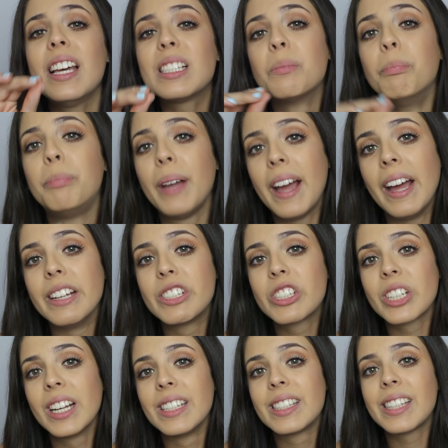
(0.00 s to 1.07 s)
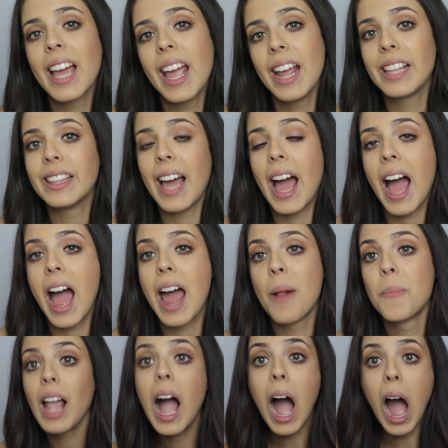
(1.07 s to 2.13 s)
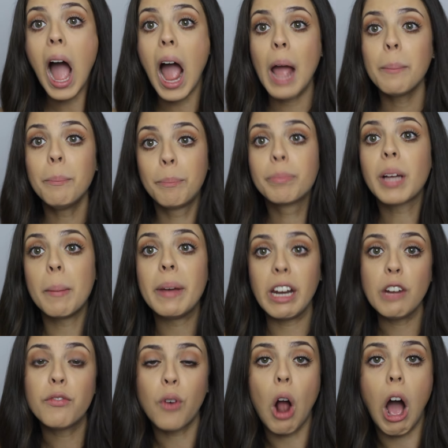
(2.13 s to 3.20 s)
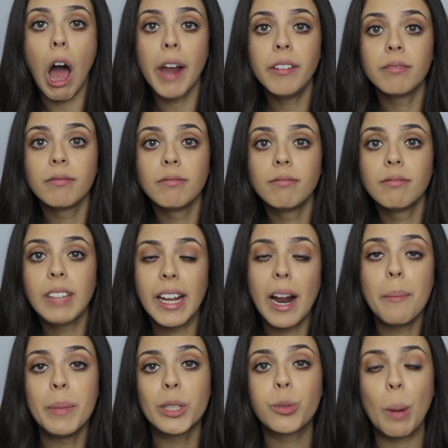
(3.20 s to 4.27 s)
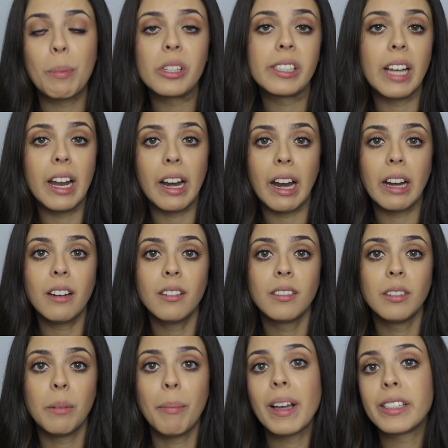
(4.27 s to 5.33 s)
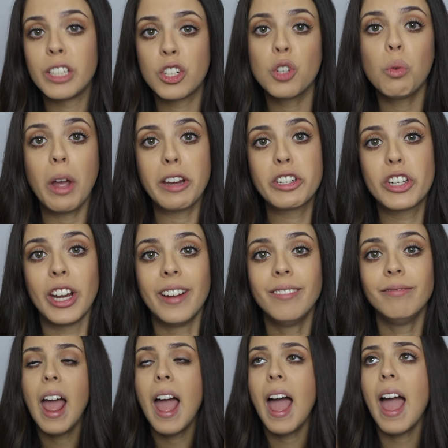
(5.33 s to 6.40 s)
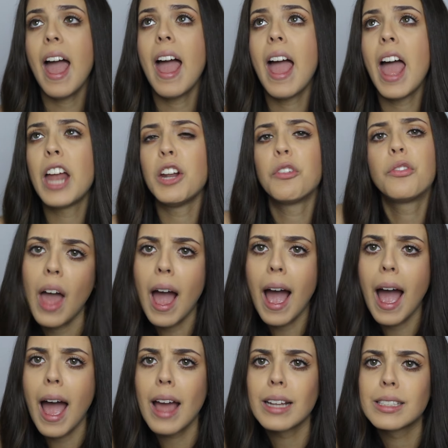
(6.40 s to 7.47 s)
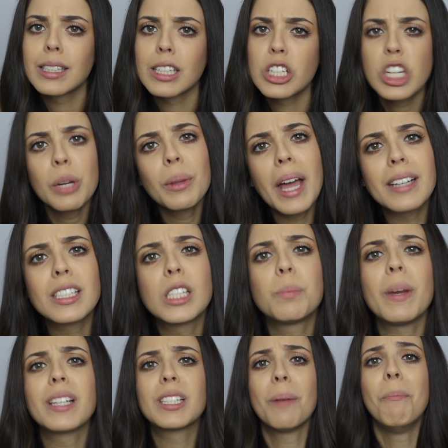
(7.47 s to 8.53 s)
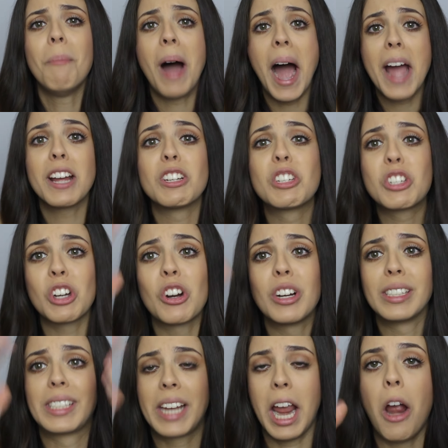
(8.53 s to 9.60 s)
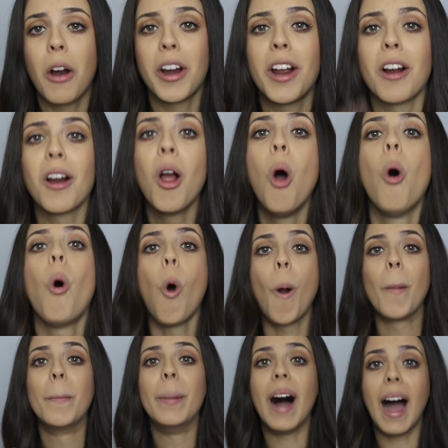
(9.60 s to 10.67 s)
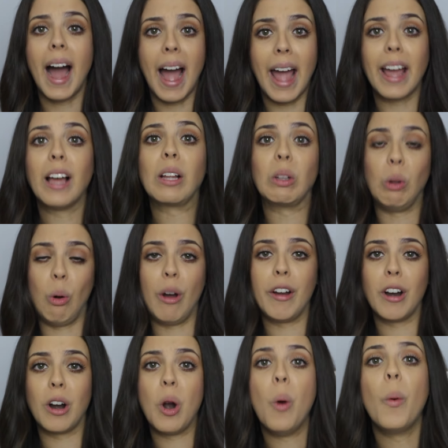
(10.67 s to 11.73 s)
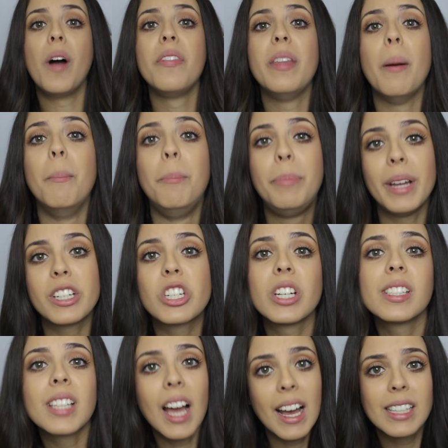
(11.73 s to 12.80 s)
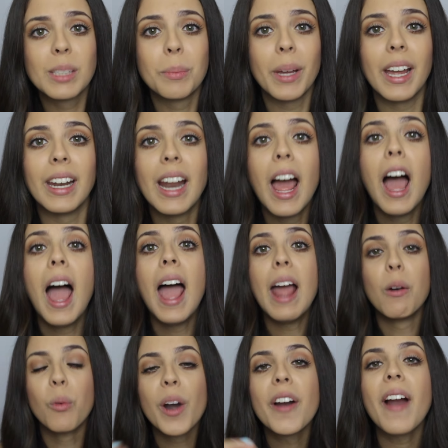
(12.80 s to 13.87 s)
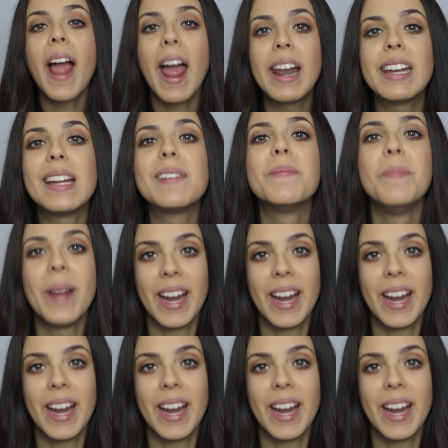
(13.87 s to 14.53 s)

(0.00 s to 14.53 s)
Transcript: This bitch is saying that I'm committing fraud and I'm misrepresenting my situation that she would like to speak to my insurance carrier or my lawyer when the bitch's husband rear-ended